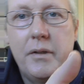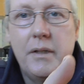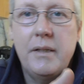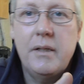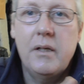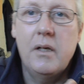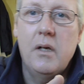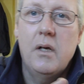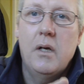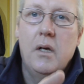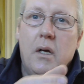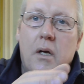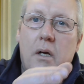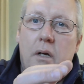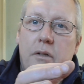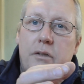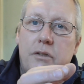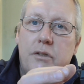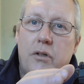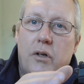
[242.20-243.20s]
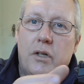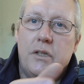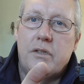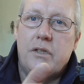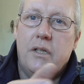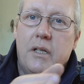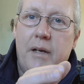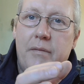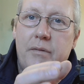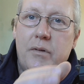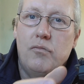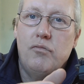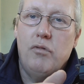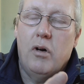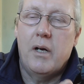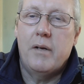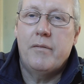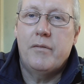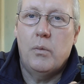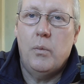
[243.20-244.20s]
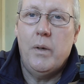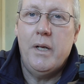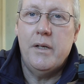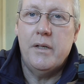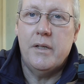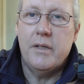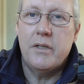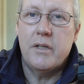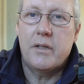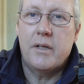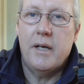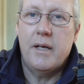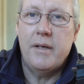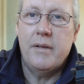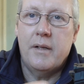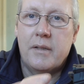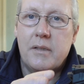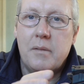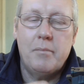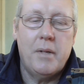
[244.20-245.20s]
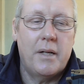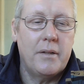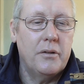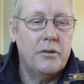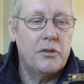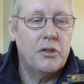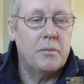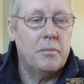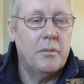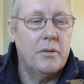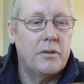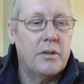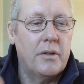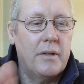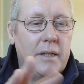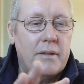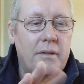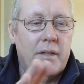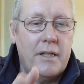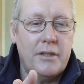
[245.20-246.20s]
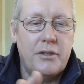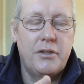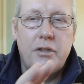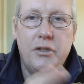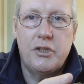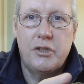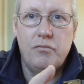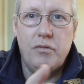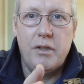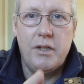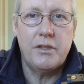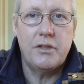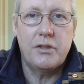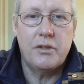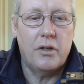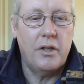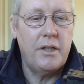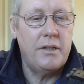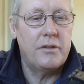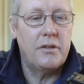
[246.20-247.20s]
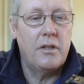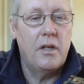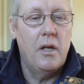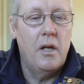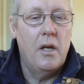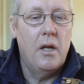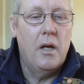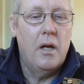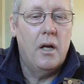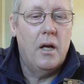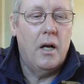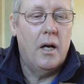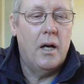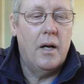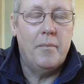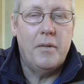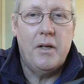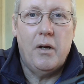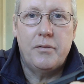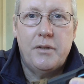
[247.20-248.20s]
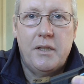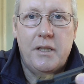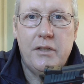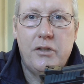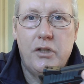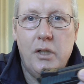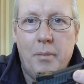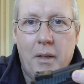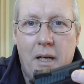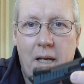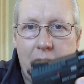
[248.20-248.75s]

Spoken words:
the sights to the left and right for windage. Okay, that's a manual adjustment. So that's your rear sights. Obviously it's double